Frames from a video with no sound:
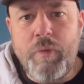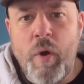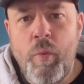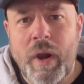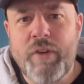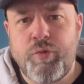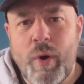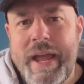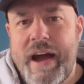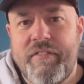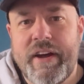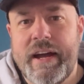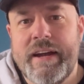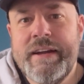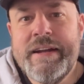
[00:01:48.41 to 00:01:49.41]
Well, if we have
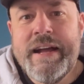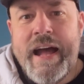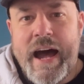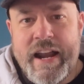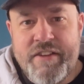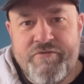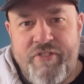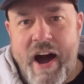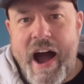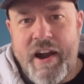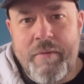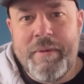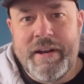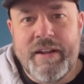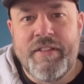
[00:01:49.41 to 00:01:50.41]
an
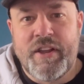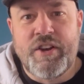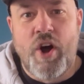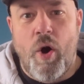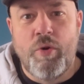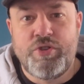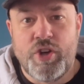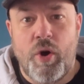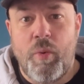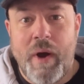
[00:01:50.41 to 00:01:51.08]
environment in the dojo